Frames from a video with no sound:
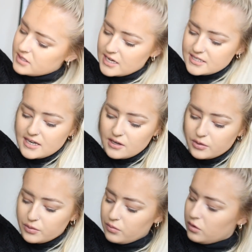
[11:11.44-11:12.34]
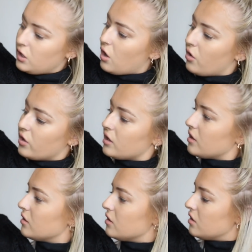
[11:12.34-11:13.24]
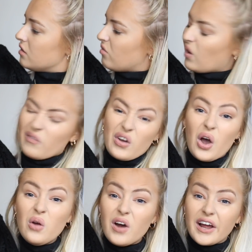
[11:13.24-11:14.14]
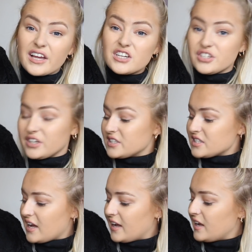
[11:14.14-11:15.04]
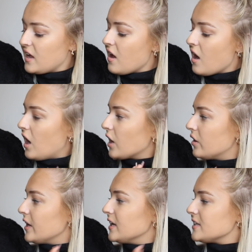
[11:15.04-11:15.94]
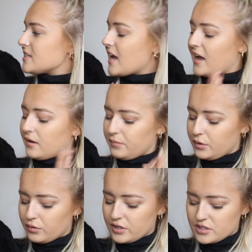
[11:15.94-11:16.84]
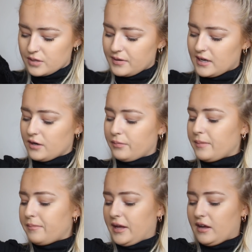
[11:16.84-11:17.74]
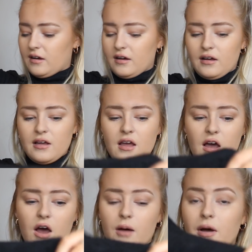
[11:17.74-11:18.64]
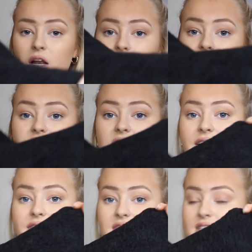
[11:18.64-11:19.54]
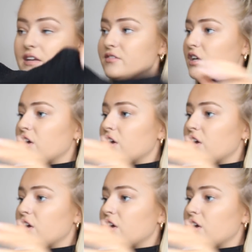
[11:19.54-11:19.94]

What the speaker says: teddy little long, well, coat, I guess you could say. I got it in a 10 purely so it'd be a little bit bigger. I love the sleeves. The sleeves are